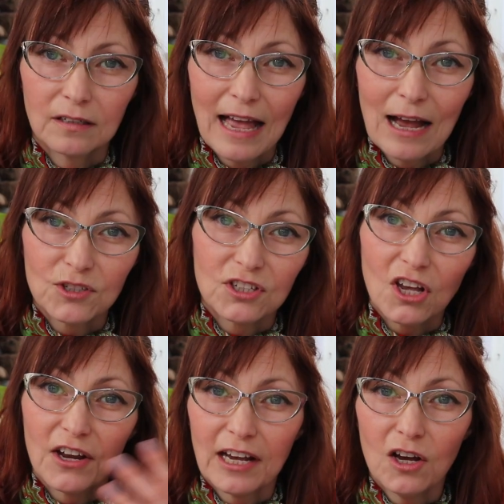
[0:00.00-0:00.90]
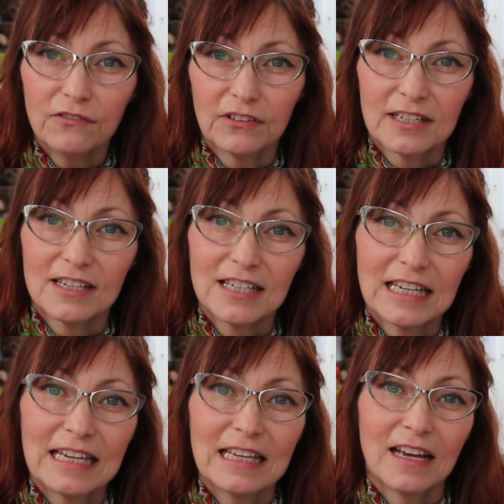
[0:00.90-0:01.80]
how to turn it over to
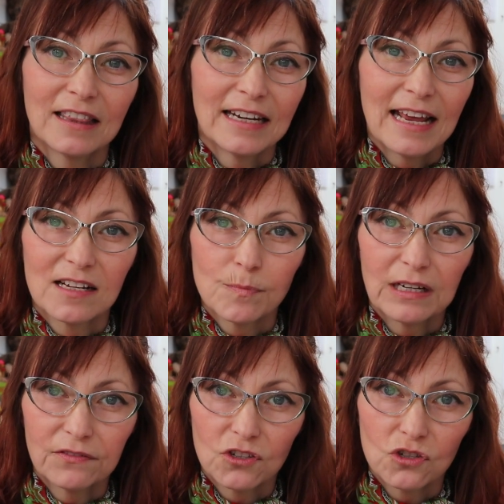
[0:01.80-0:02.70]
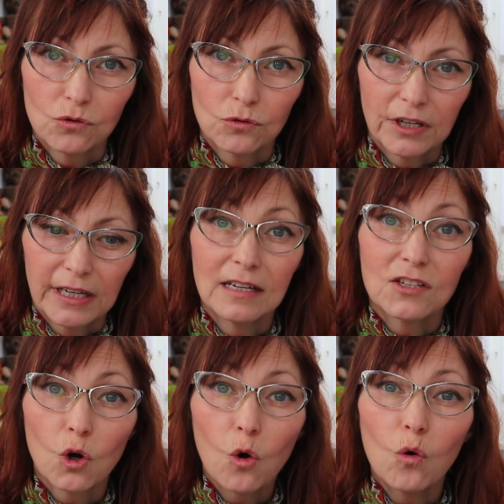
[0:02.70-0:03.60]
see the next bit of the story,
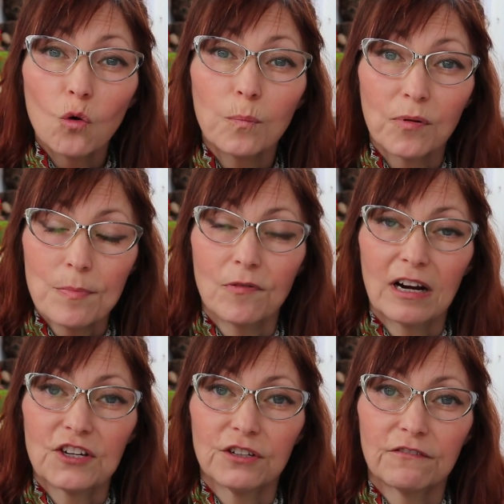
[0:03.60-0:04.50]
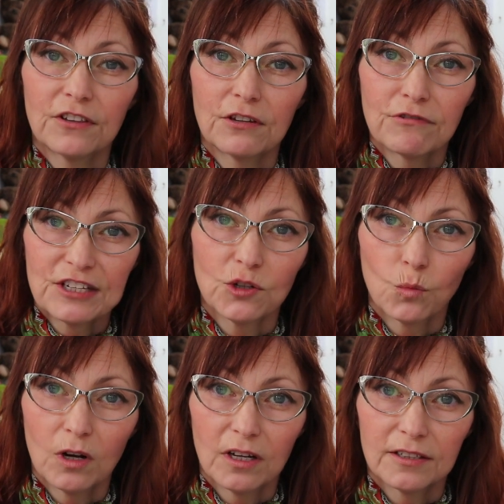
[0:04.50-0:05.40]
is all preparation for the
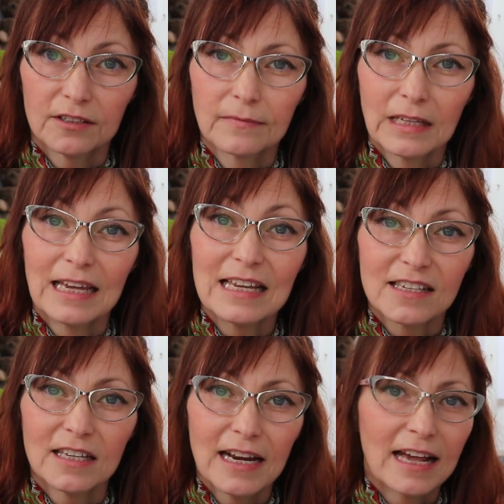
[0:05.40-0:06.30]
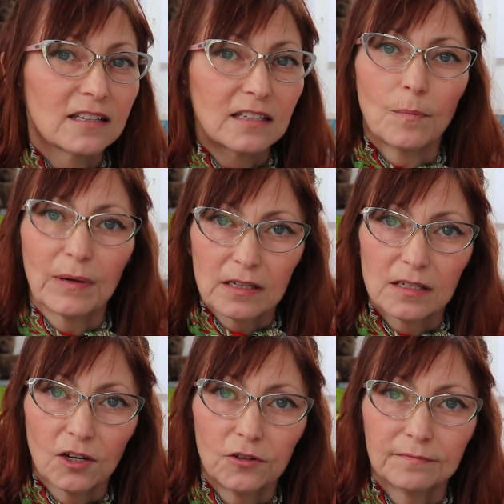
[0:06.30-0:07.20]
written word. It's the next stepping
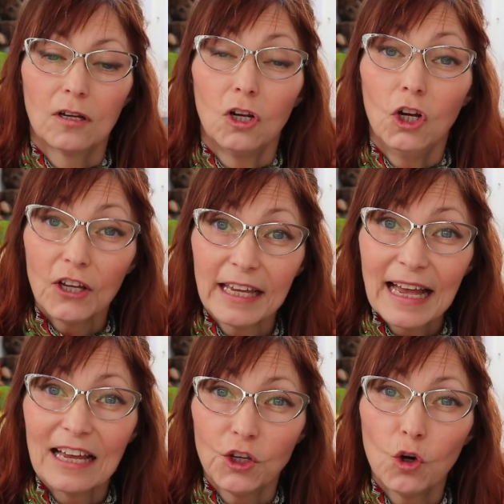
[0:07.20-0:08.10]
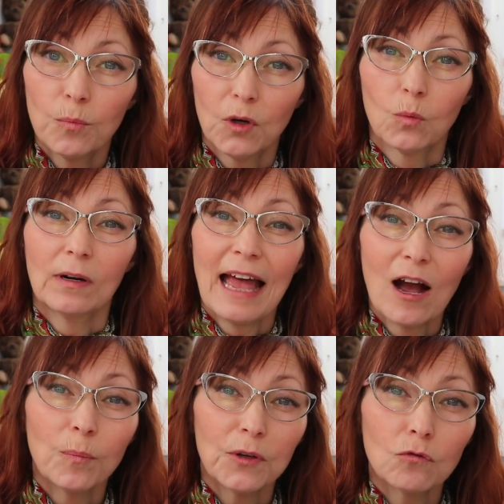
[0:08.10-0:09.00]
stone. Looking at your book will
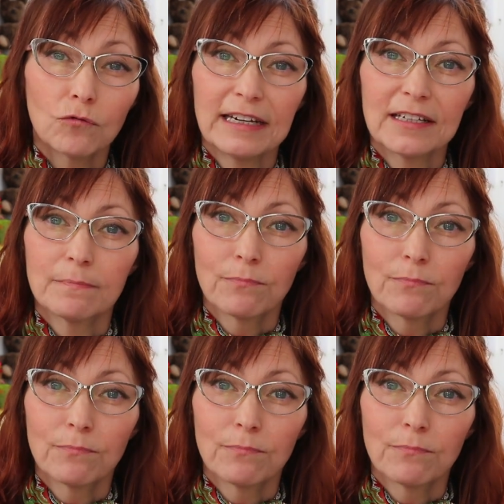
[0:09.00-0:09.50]
help your reader's